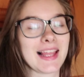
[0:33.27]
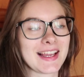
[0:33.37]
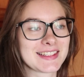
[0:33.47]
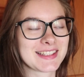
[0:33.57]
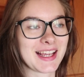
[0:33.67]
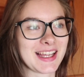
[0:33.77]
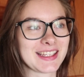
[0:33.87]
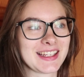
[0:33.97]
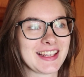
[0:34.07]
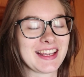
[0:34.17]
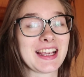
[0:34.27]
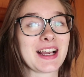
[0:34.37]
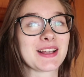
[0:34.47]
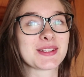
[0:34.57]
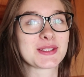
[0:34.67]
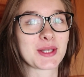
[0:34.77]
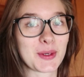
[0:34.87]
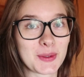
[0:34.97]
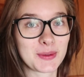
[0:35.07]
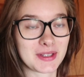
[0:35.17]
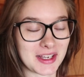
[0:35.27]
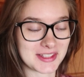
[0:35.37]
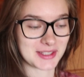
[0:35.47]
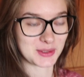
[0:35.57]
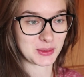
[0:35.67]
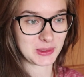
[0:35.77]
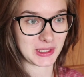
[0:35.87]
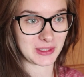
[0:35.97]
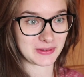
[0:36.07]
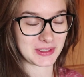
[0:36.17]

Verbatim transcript: Last night it got so nice and cooled off,